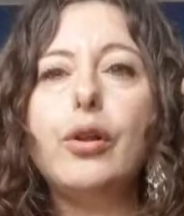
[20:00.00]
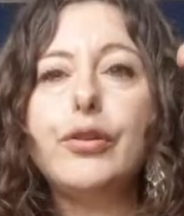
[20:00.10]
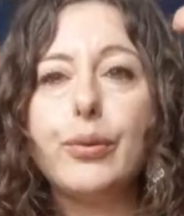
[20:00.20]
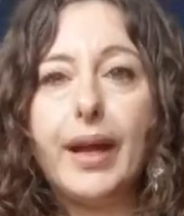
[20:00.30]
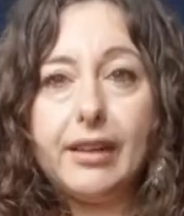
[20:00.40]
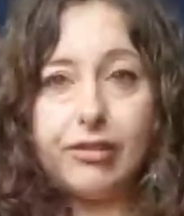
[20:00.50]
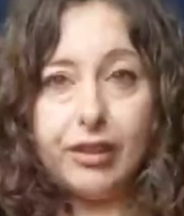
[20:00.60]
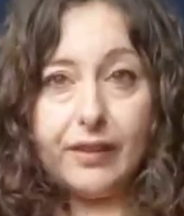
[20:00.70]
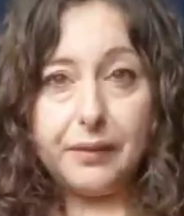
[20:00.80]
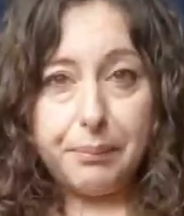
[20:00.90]

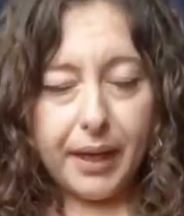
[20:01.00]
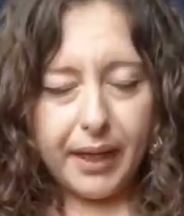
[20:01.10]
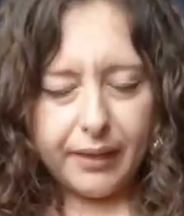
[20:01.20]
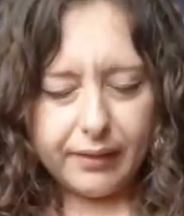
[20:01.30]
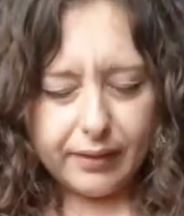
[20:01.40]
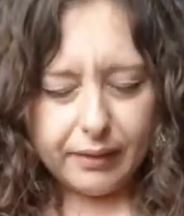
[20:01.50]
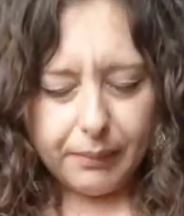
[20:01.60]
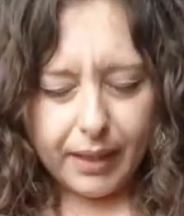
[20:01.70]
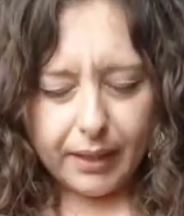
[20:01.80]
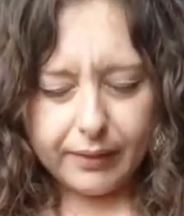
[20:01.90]
directions, miles and
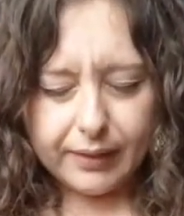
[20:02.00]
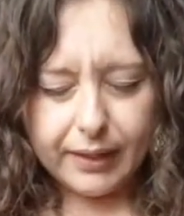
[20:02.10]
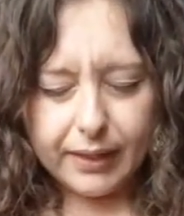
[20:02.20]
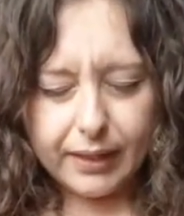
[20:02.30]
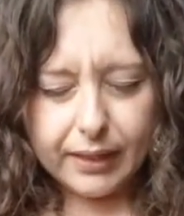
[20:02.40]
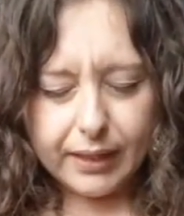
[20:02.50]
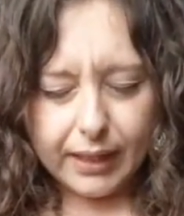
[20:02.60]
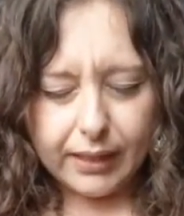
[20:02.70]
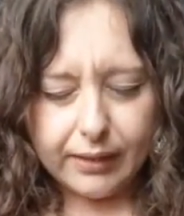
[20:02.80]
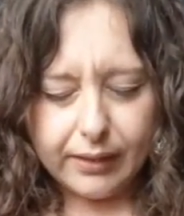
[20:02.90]
miles,
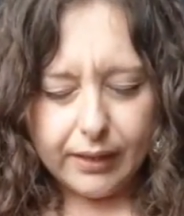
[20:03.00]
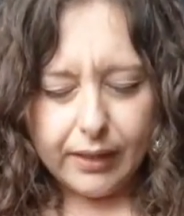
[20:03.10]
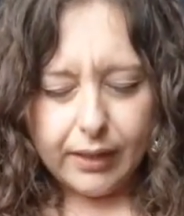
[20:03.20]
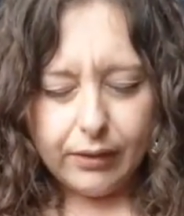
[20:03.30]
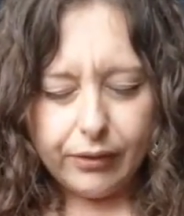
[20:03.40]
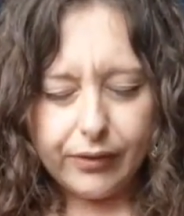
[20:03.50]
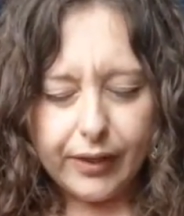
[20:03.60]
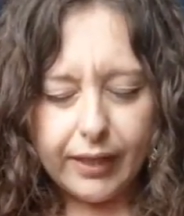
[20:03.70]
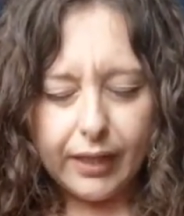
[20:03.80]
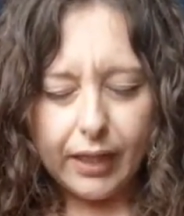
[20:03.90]
healing. You're
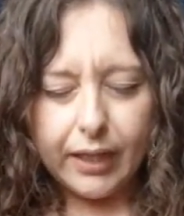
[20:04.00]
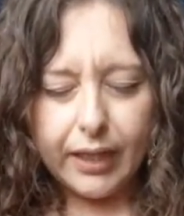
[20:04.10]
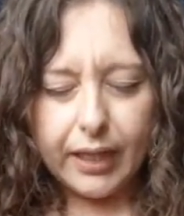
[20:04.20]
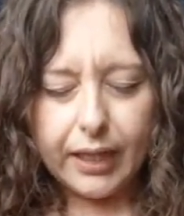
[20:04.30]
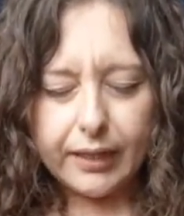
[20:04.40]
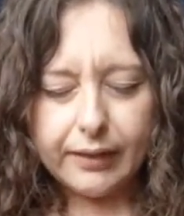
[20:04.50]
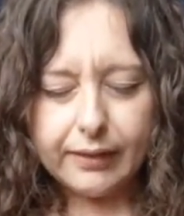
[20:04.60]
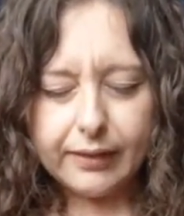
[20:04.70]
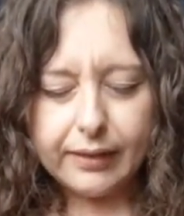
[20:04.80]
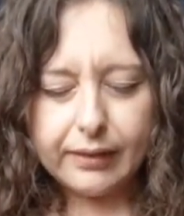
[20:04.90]
sending an
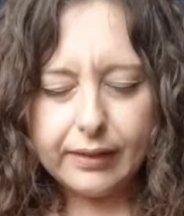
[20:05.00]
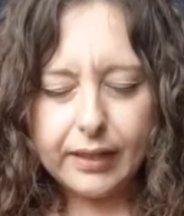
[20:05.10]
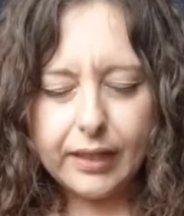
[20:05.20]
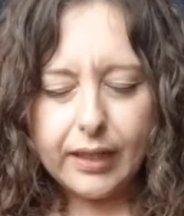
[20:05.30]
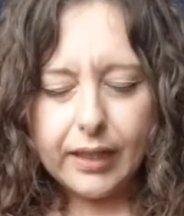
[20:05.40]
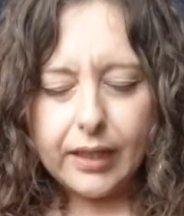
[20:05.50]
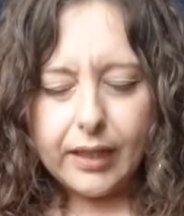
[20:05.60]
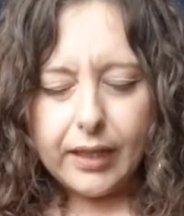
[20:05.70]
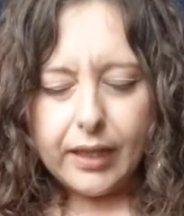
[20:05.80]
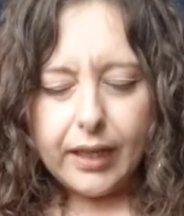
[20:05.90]
instant
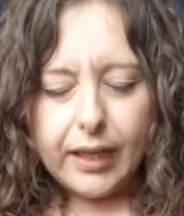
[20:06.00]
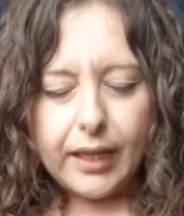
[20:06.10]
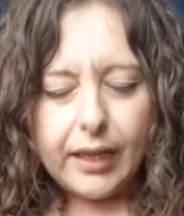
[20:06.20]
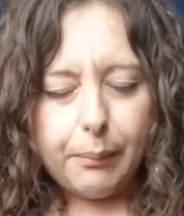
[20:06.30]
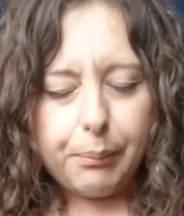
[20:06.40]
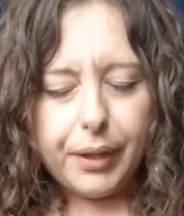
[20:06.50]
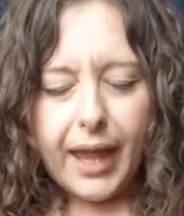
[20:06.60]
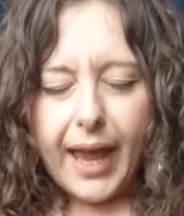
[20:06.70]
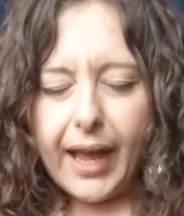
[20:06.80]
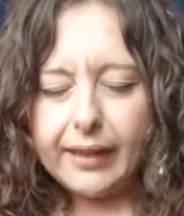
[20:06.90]

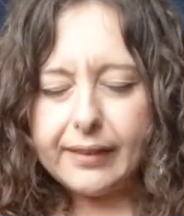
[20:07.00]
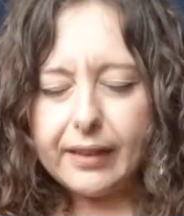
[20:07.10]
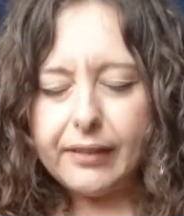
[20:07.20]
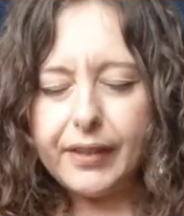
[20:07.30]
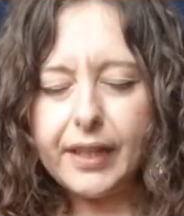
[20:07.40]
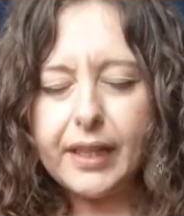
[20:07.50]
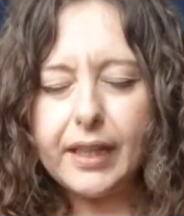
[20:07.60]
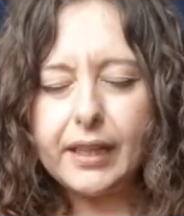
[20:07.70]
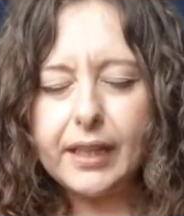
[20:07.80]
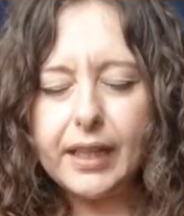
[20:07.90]
blast of
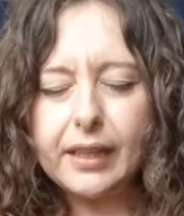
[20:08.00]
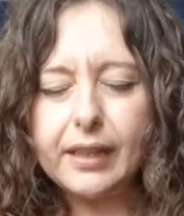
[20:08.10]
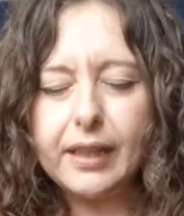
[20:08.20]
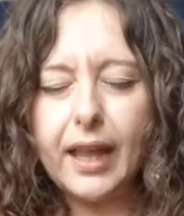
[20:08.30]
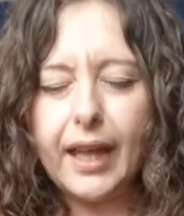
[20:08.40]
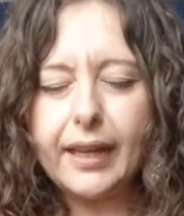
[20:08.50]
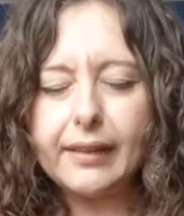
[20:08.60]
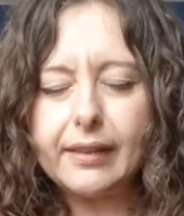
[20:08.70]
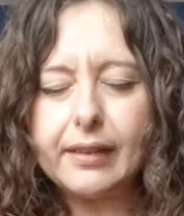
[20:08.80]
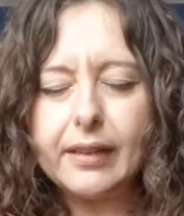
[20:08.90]
healing
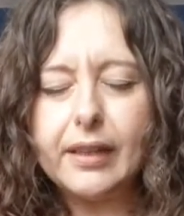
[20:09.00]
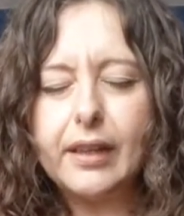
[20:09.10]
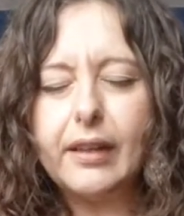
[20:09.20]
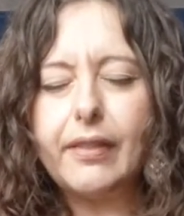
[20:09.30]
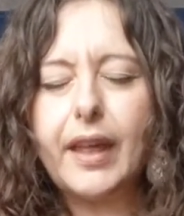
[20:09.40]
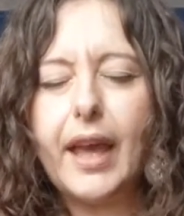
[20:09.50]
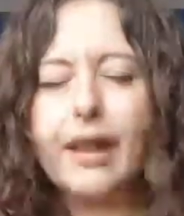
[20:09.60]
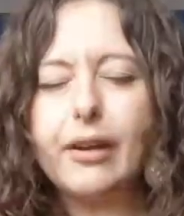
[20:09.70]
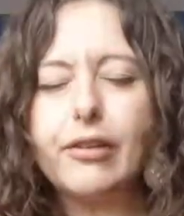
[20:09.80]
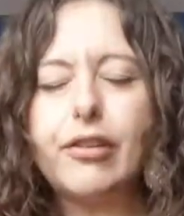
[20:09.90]
light, the
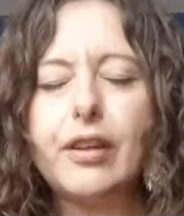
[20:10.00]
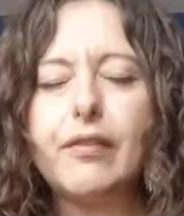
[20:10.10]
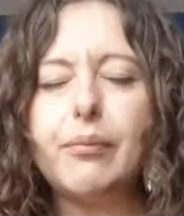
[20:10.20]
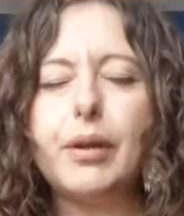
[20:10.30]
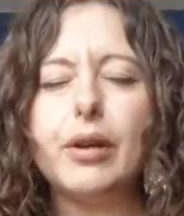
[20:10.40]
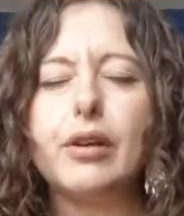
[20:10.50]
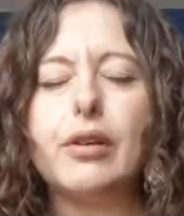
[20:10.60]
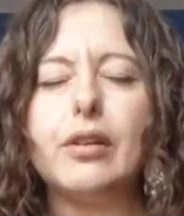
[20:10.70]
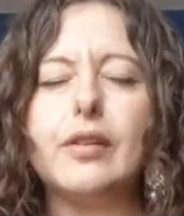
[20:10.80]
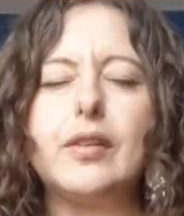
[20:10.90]
energy of
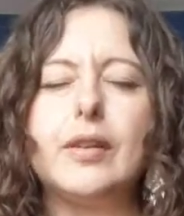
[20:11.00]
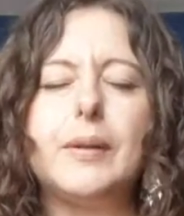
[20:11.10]
miracles